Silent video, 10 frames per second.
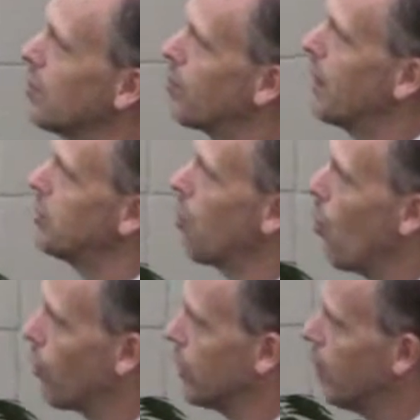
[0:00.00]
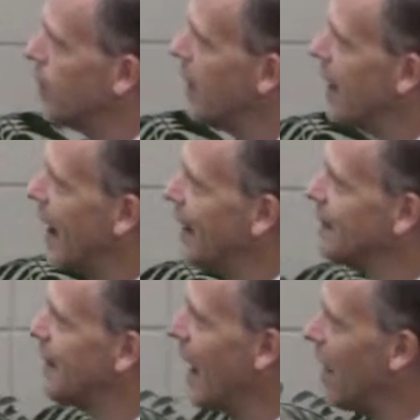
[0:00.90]
praetorium
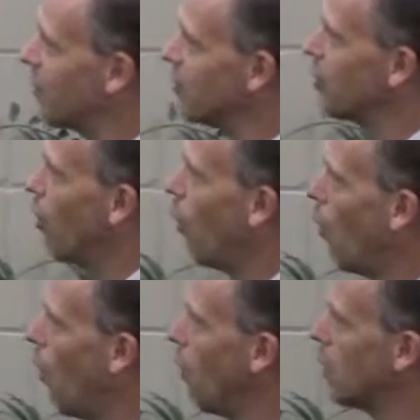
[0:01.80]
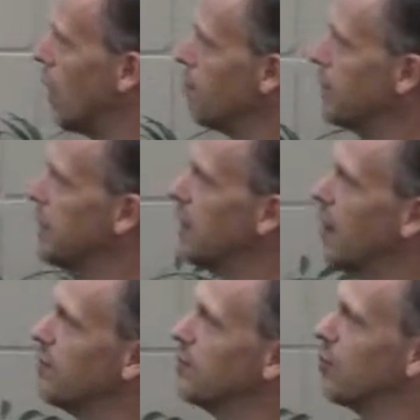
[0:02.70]
and gathered the whole company
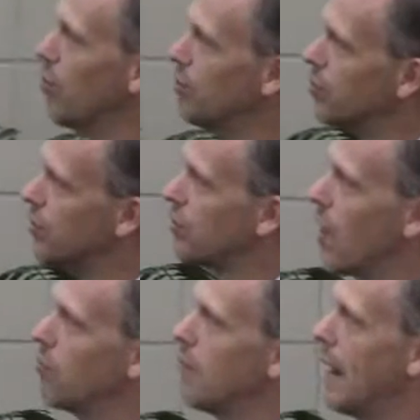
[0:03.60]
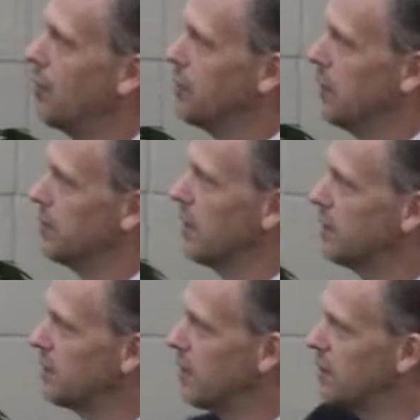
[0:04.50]
of soldiers around him."
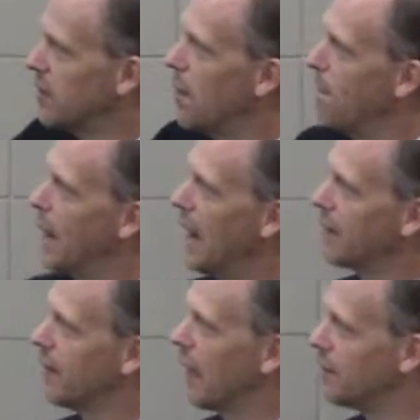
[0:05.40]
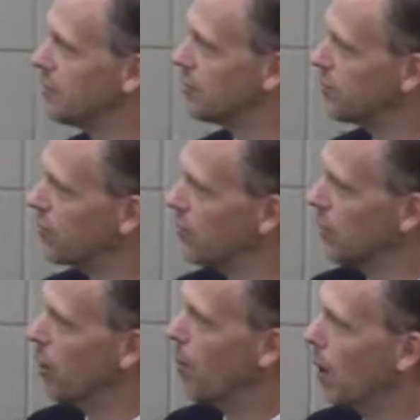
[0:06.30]
Let's unpack that just for a
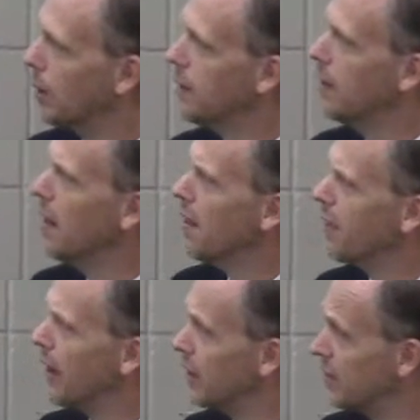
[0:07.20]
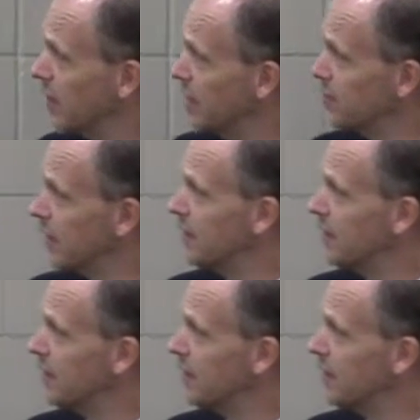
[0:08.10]
little bit. There it says that